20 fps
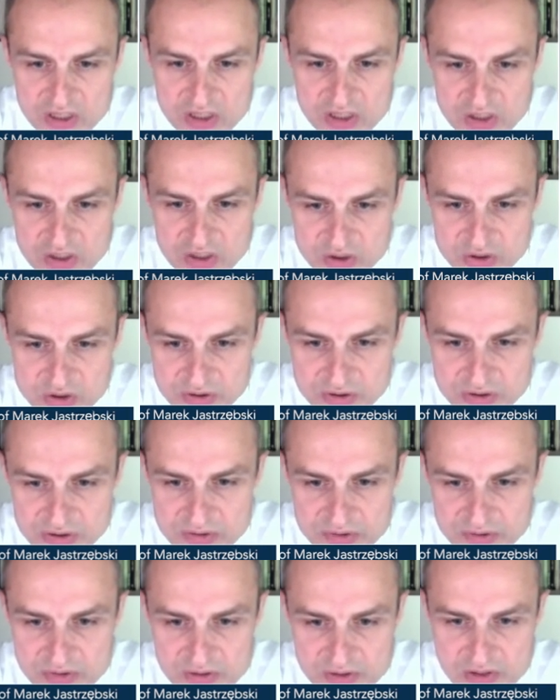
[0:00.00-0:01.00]
uh,
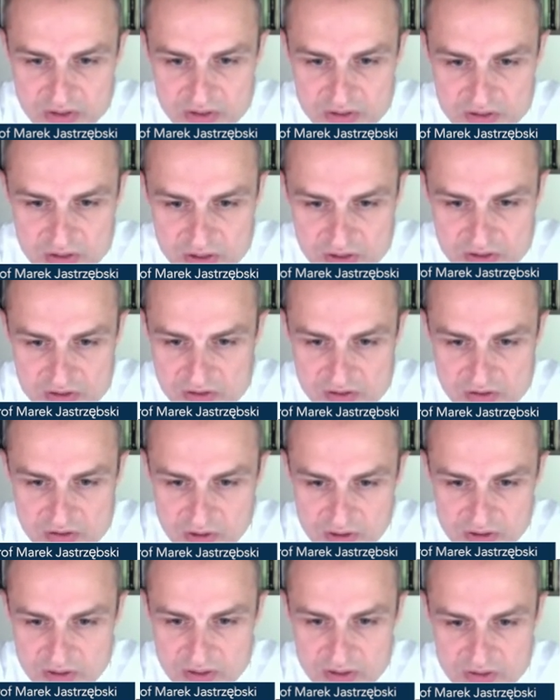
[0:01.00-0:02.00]
is,
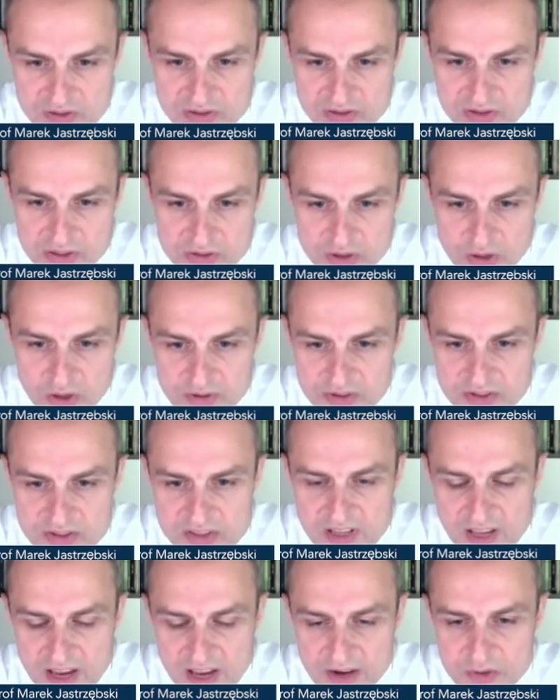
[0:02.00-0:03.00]
is, the torque
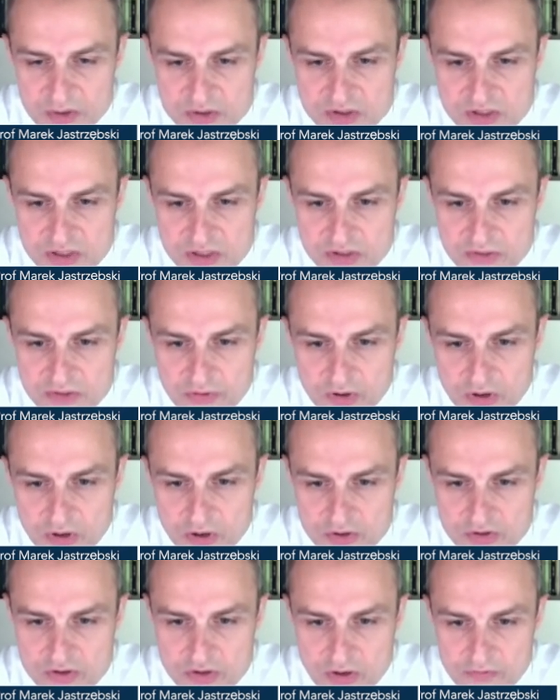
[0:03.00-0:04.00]
is there. You see the
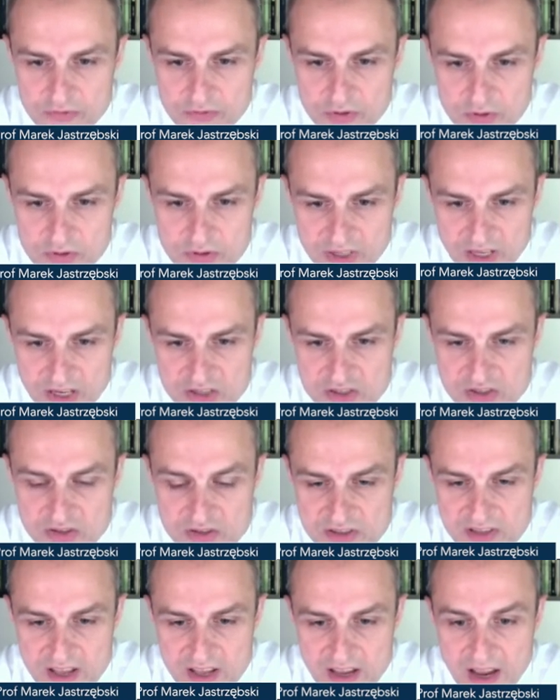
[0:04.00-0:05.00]
force of your
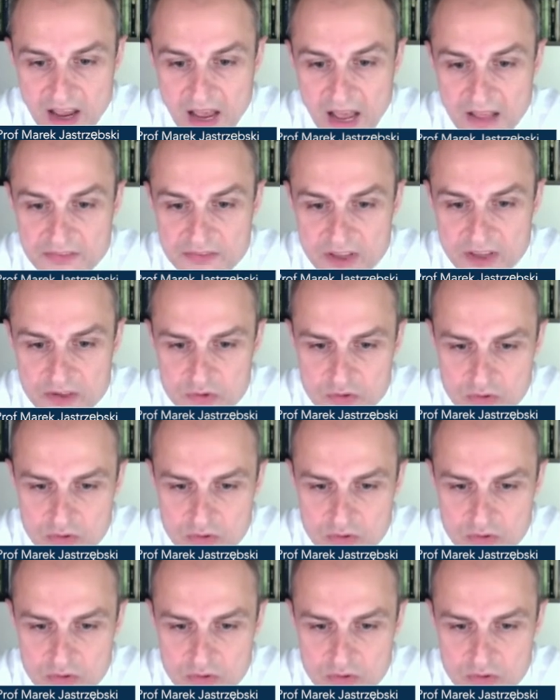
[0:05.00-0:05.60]
rotations there and